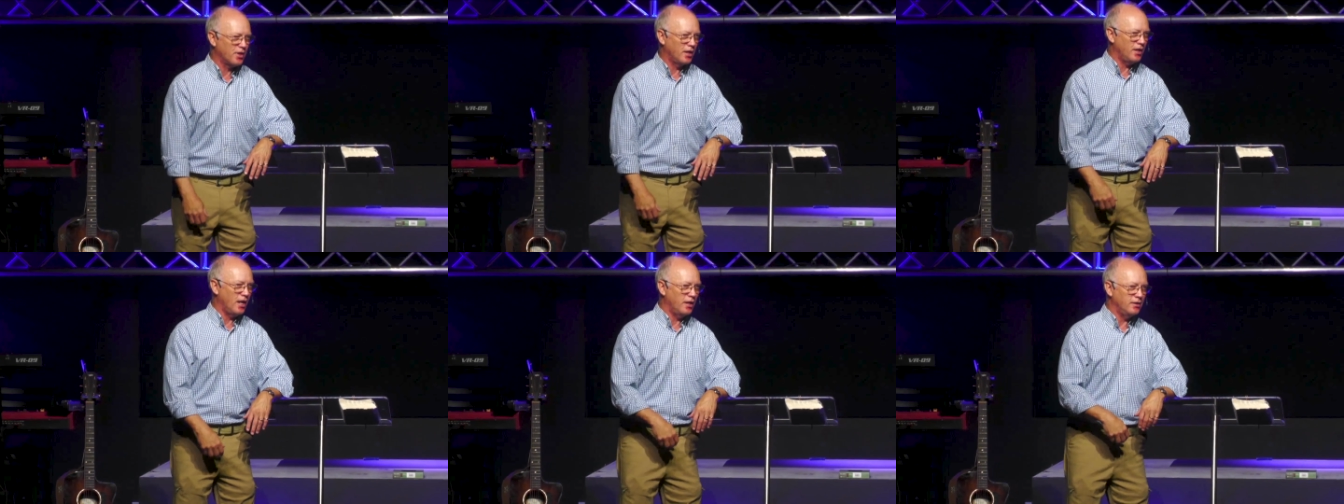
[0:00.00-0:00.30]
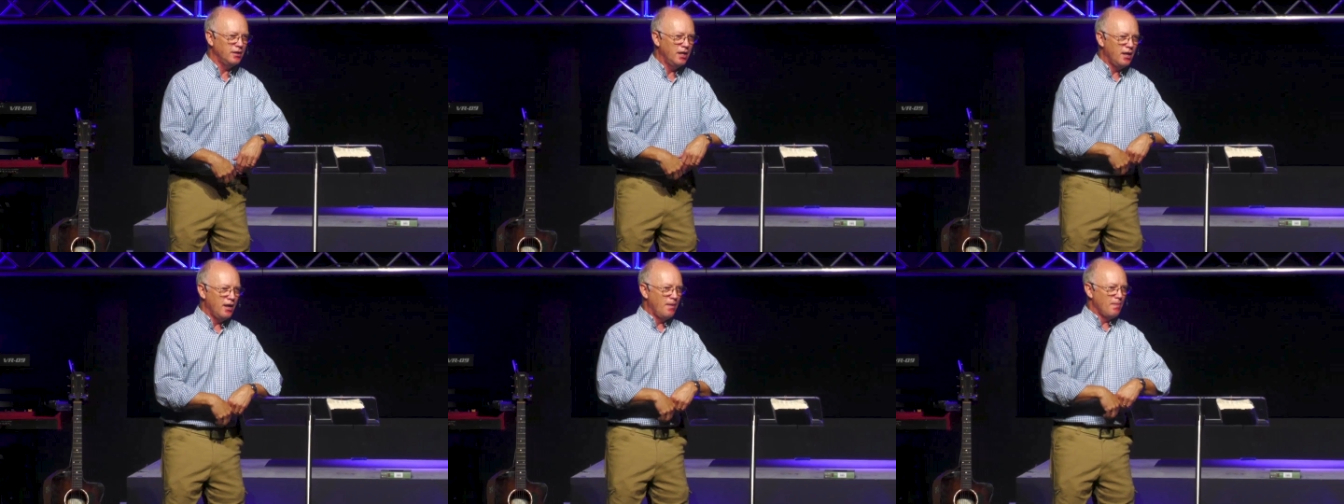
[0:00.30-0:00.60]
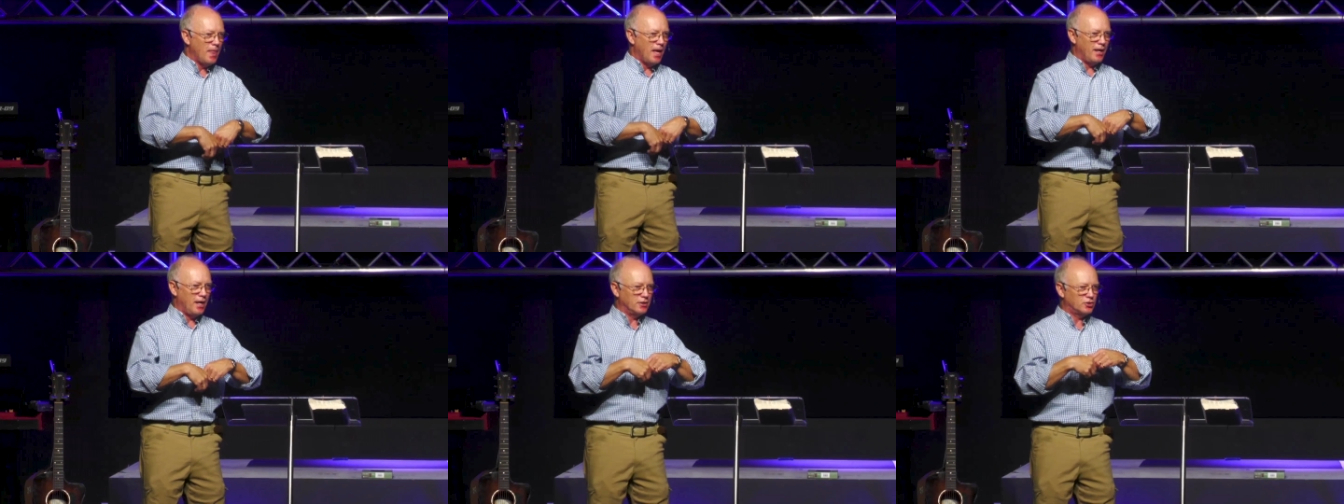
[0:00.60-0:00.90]
And
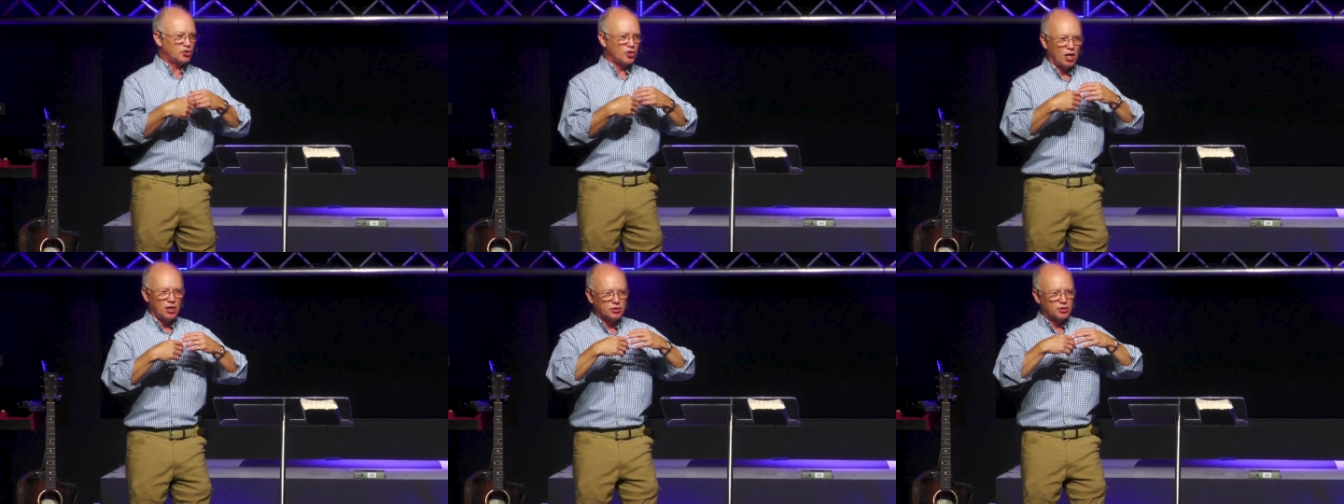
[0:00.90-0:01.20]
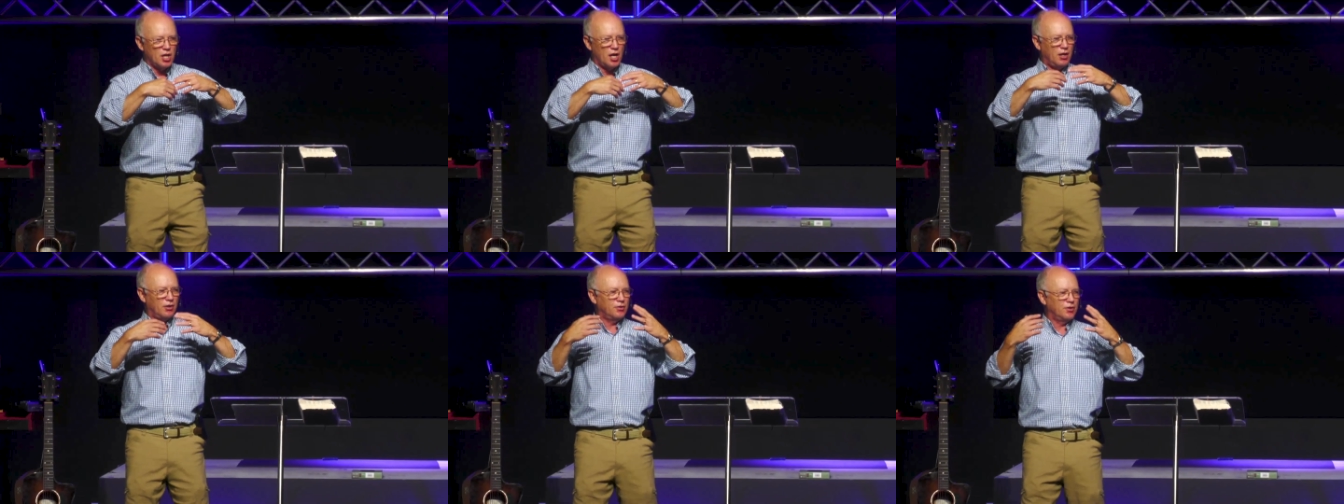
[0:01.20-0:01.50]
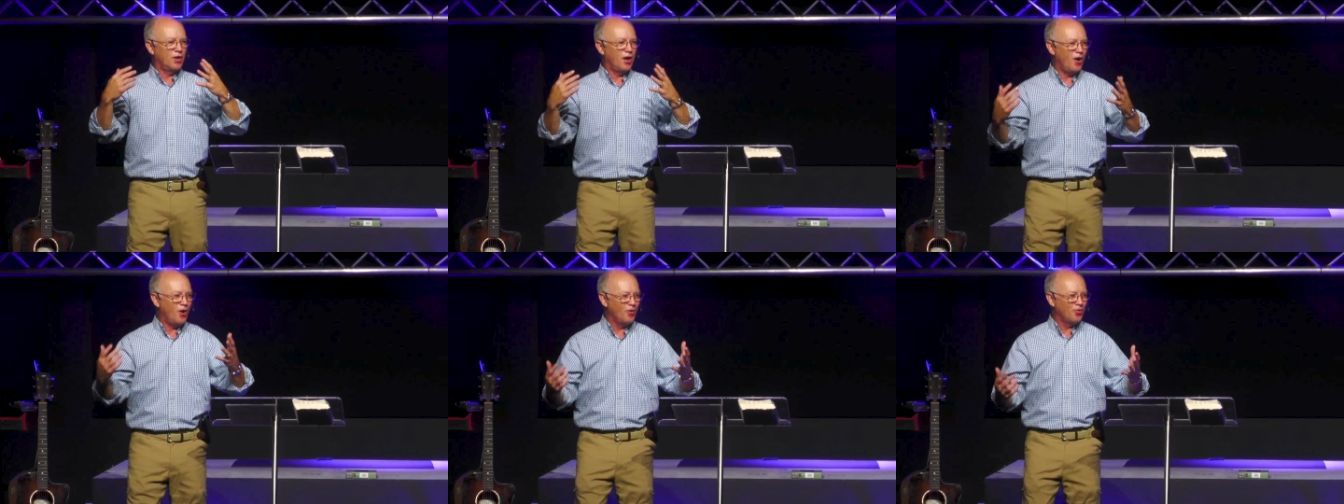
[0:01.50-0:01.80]
then I started telling her the
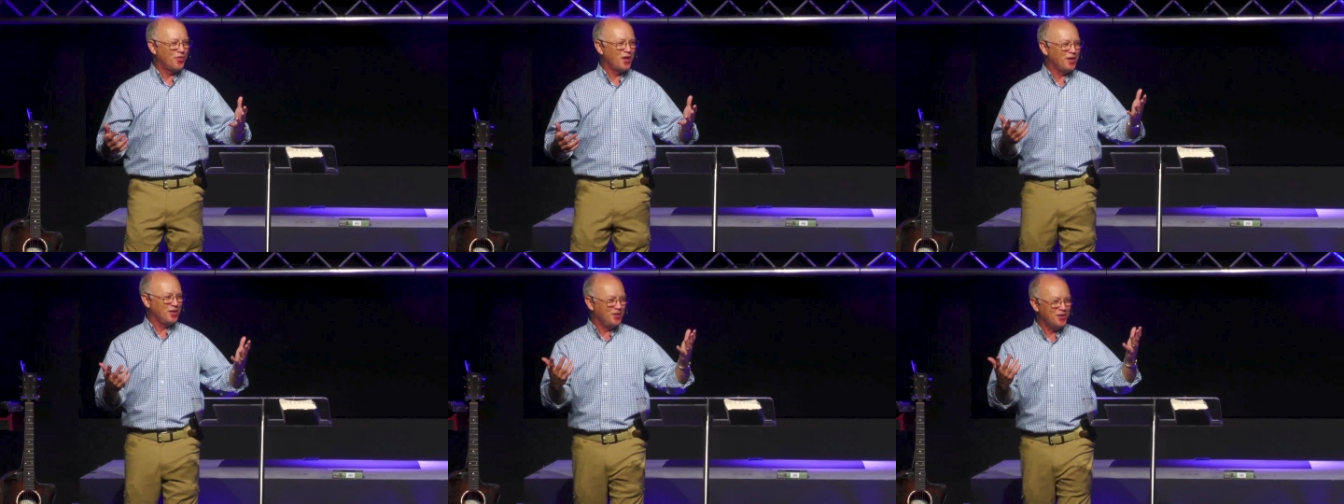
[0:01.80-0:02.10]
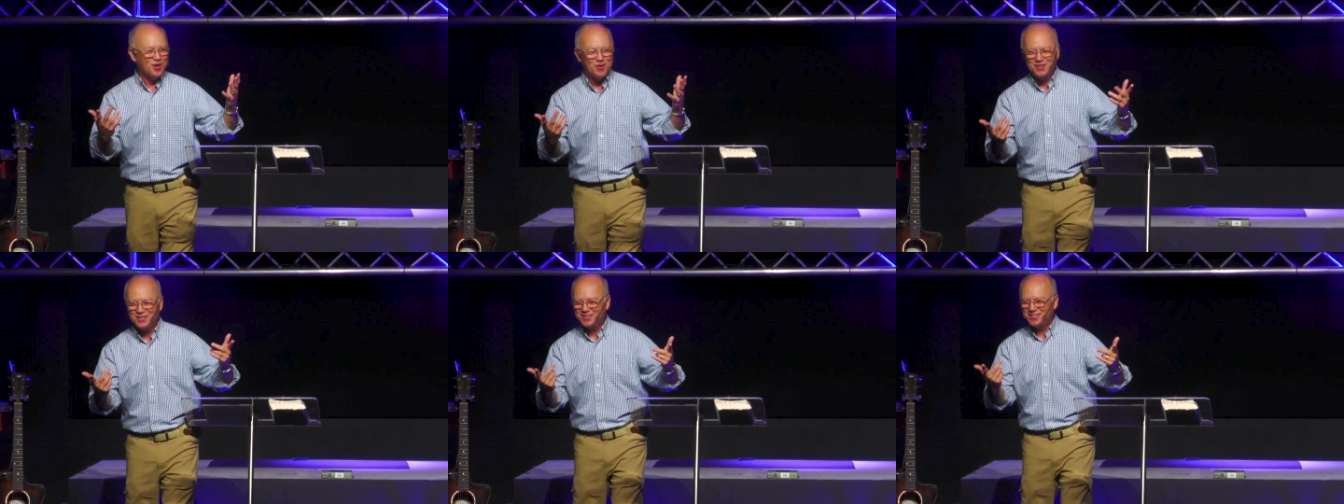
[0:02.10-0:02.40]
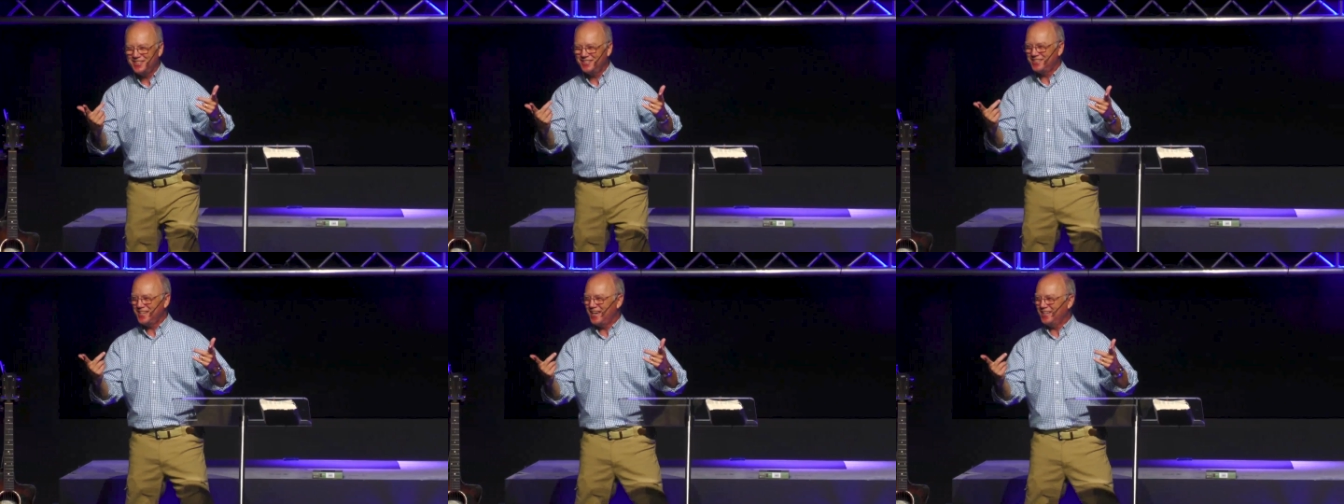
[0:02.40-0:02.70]
whole thing. You know what she
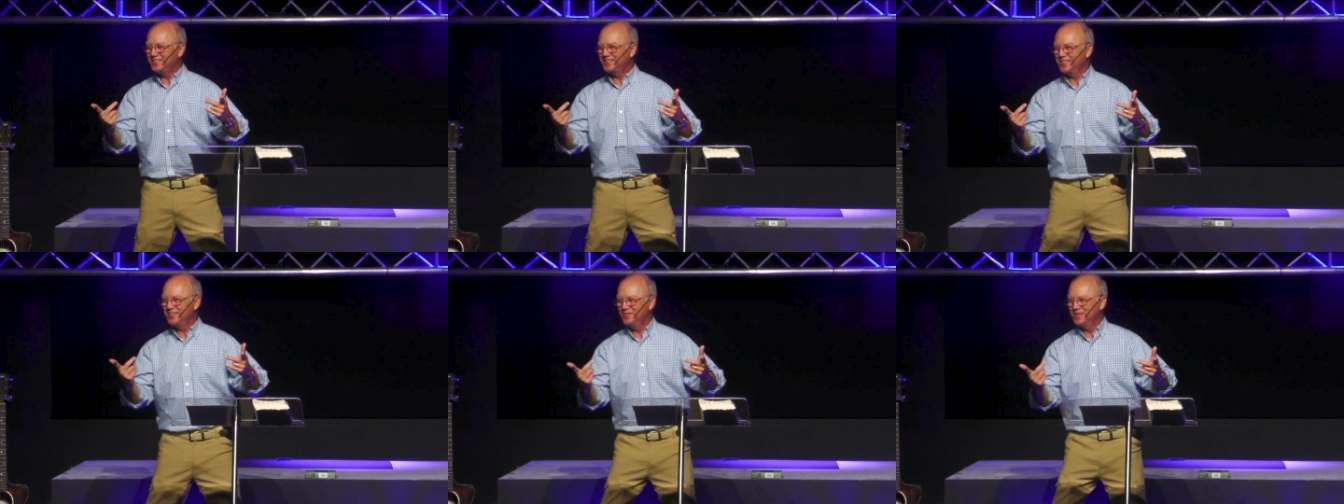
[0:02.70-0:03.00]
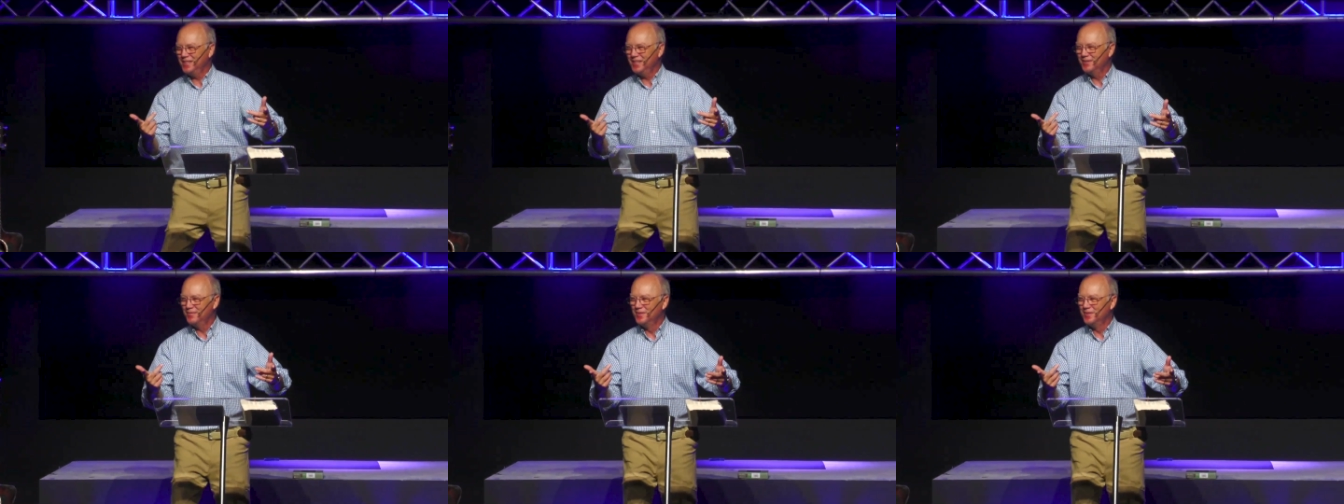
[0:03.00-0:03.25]
said to me?